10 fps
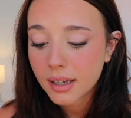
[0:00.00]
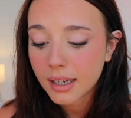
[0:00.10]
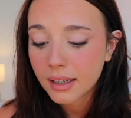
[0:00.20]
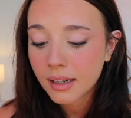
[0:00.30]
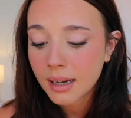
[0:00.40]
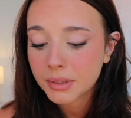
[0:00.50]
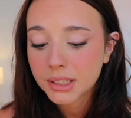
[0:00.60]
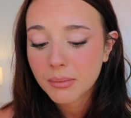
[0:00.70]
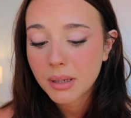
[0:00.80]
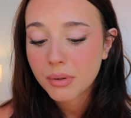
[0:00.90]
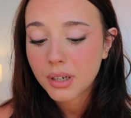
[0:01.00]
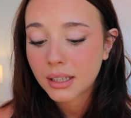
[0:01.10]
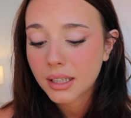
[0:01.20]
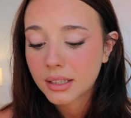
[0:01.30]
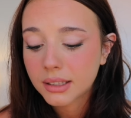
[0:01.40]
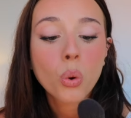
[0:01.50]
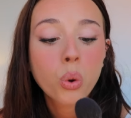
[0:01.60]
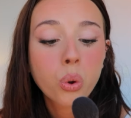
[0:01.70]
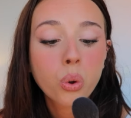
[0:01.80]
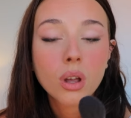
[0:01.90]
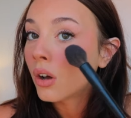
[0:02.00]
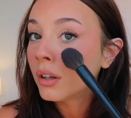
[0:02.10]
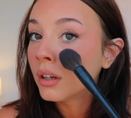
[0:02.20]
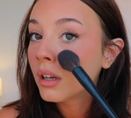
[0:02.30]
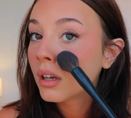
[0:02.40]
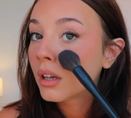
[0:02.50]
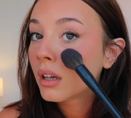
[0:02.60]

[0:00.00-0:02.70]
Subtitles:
and I'm just gonna be putting this on my